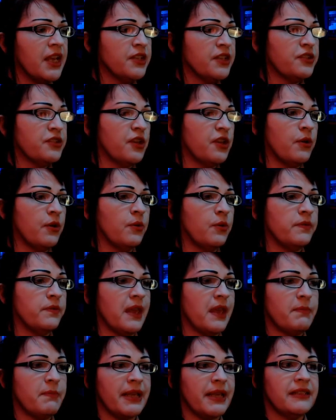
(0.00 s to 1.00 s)
So
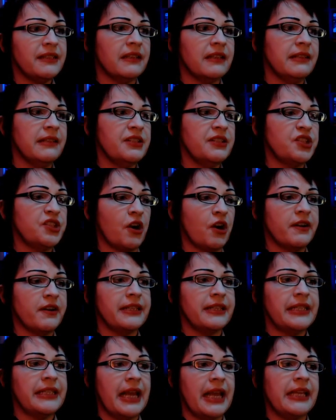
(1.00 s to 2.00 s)
they basically
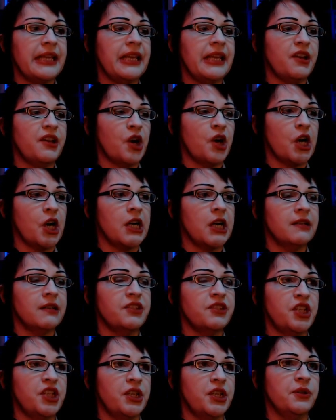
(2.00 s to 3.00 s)
started taking her
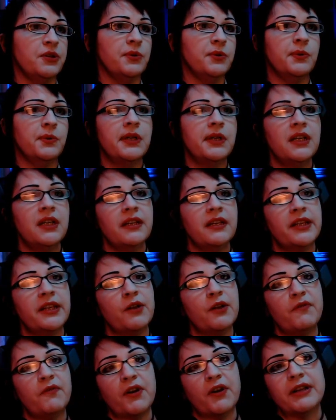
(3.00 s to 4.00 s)
to, you
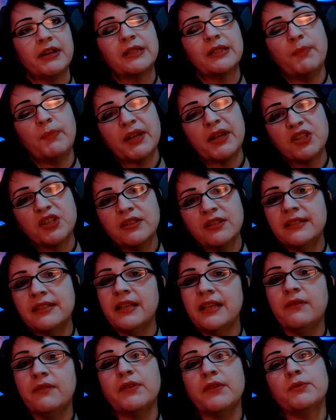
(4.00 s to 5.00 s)
know, various specialists,
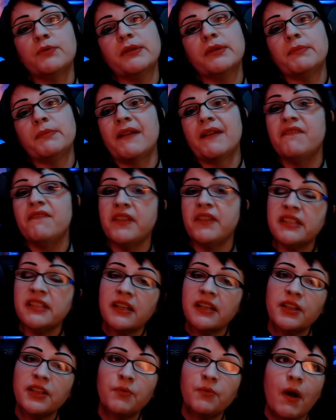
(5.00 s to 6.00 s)
seeing if there was something
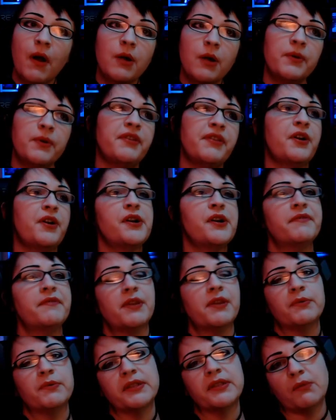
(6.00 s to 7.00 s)
physically wrong with her, if
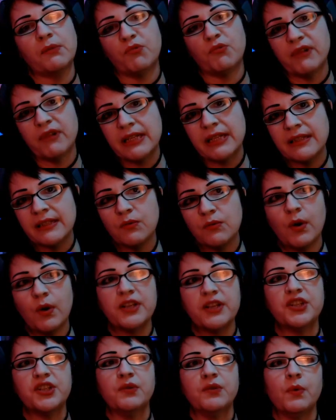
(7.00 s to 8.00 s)
there was some reason why
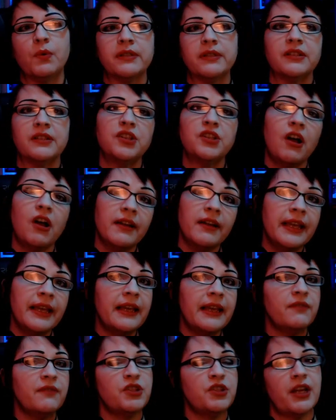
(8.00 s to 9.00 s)
she wasn't
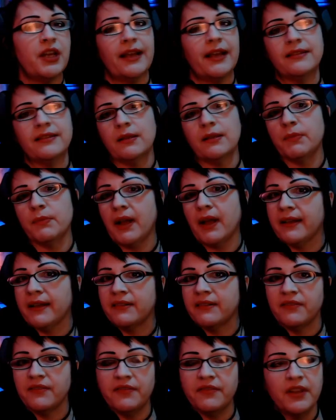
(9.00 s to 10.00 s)
talking, if she had some
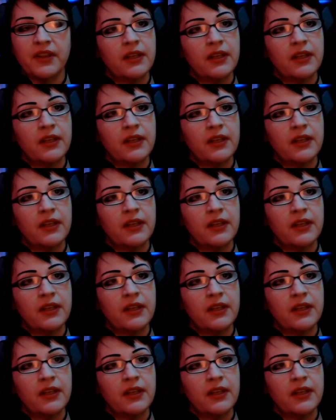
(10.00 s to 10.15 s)
kind of